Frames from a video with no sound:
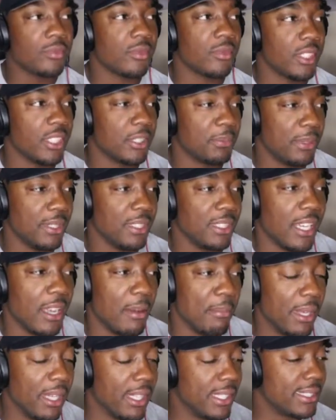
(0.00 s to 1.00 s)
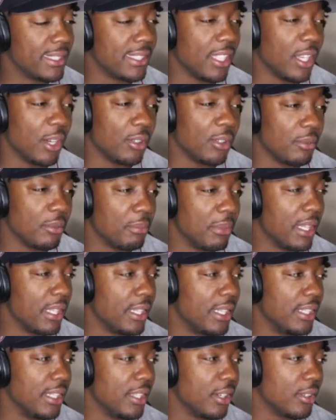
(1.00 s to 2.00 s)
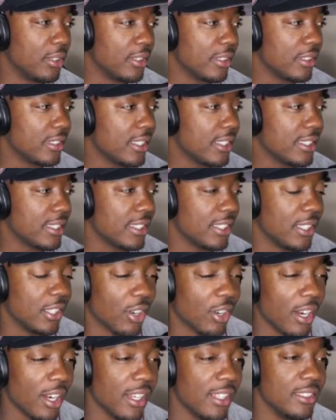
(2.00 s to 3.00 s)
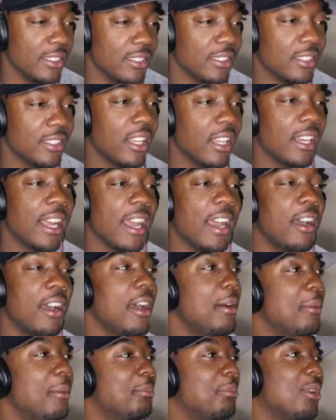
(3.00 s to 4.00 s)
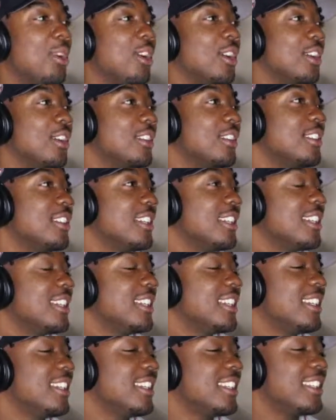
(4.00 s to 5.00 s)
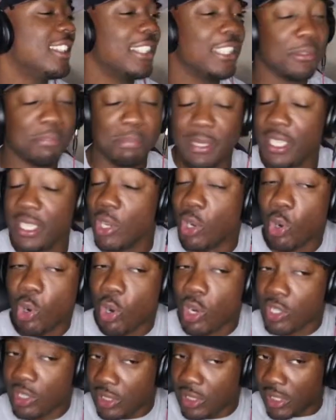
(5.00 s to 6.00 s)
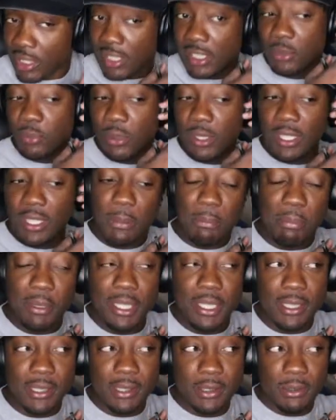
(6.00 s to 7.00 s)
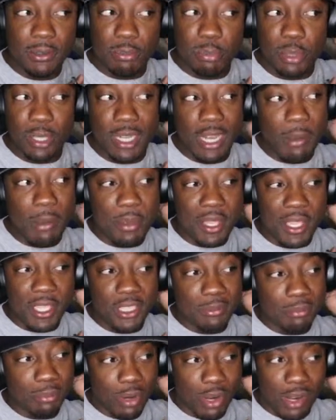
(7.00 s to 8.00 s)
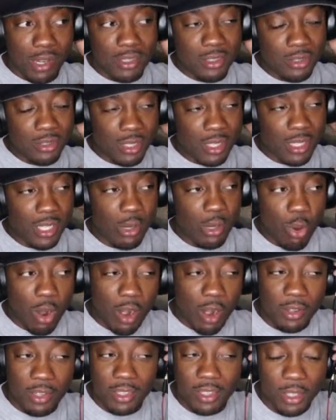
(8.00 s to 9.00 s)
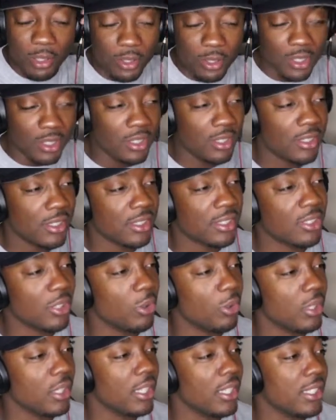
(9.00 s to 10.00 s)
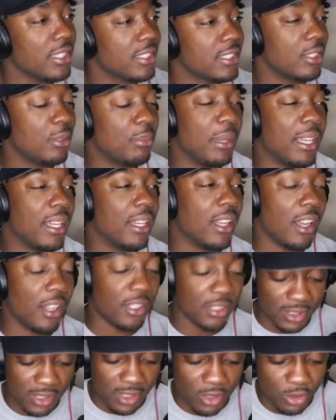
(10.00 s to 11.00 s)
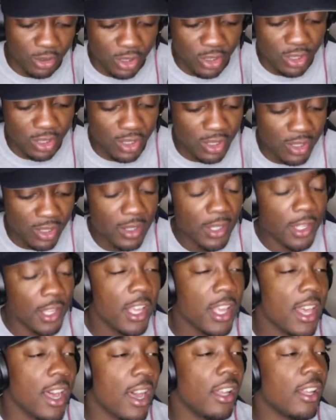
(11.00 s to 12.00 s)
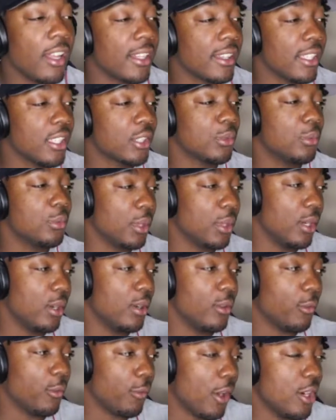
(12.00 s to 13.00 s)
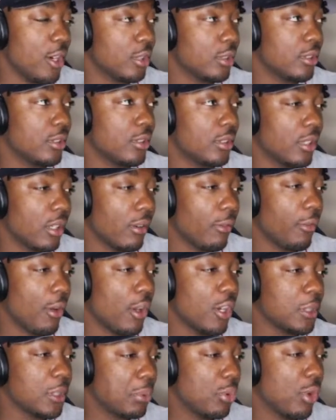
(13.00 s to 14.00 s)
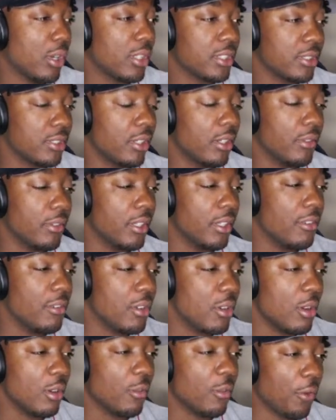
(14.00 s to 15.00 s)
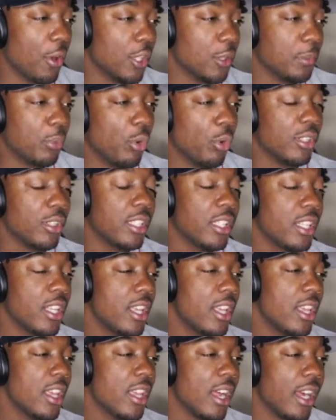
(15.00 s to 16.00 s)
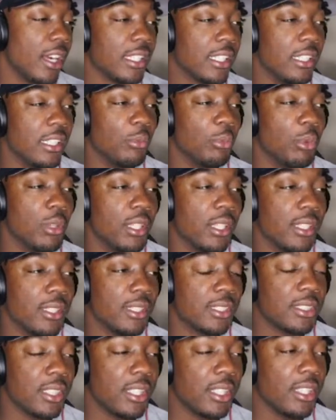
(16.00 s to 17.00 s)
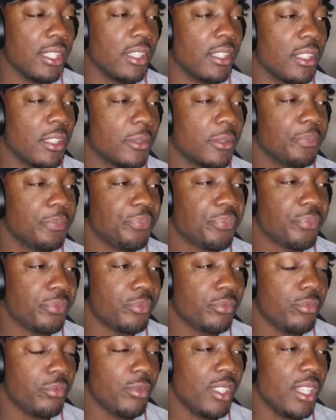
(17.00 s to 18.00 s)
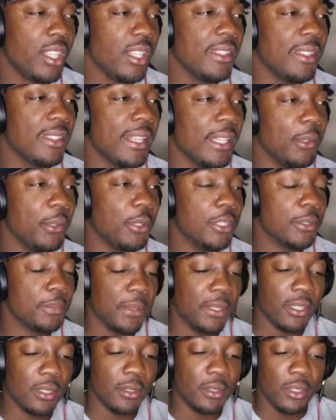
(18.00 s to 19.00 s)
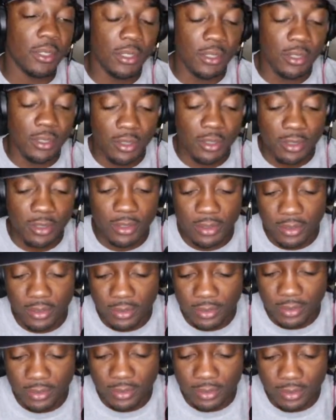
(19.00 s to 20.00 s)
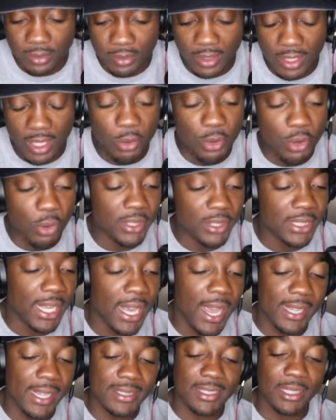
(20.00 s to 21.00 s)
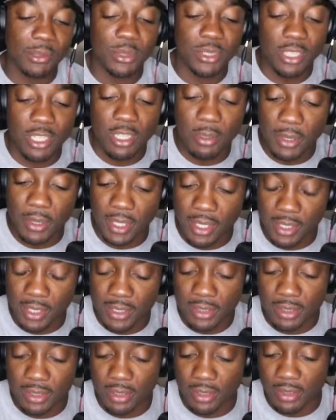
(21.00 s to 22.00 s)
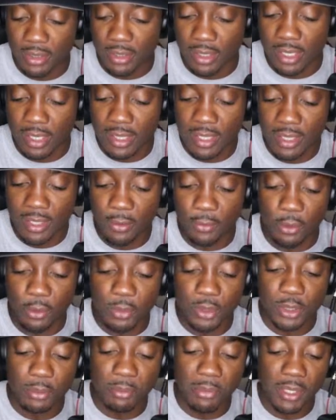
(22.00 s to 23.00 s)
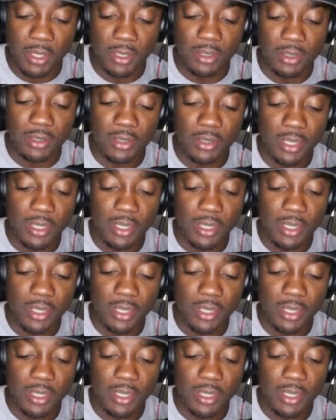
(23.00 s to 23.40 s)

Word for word: this bitch got melody on it. Melody on it. This shit crazy. Like I, I bruh, this beat hard as shit. It's really the beat, but I mean his bars on there, he walking on it, so it's it make it all sound good. I like this one better than the first the first portion of it. Even though the first portion, I couldn't really understand. I think he was speaking. Uh, I don't know. His accent was coming out. His uh, I think he from Jamaica,